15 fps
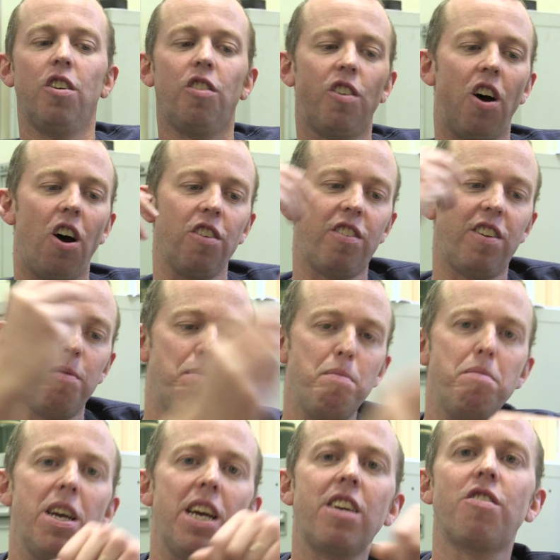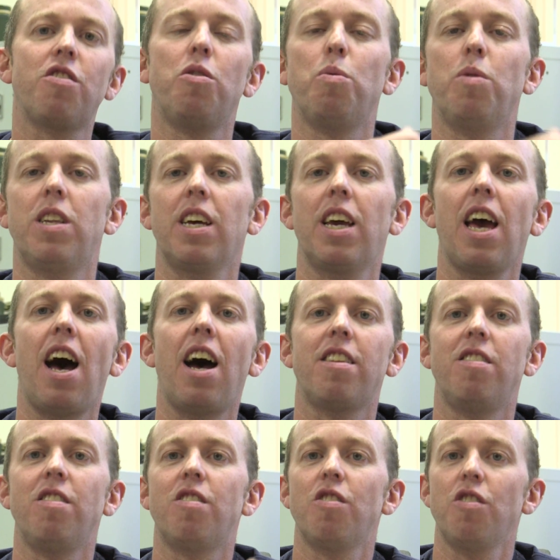starts to mix up with the
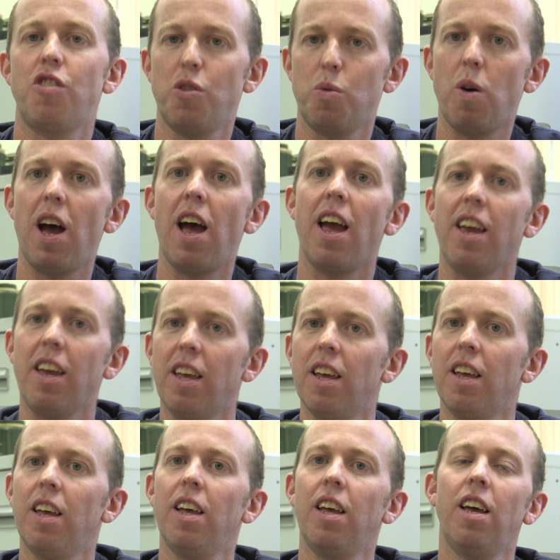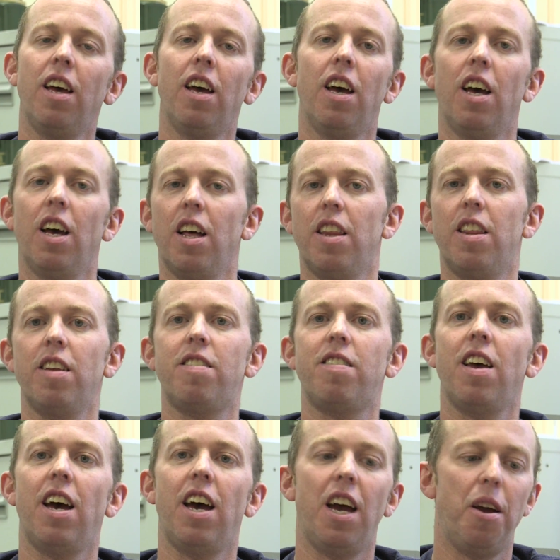cat in such a way
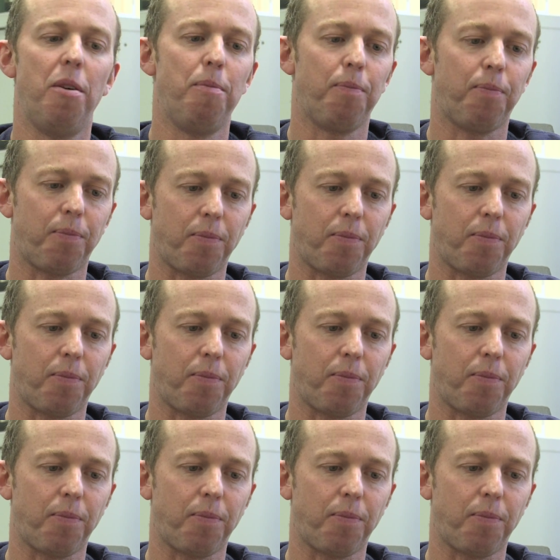that that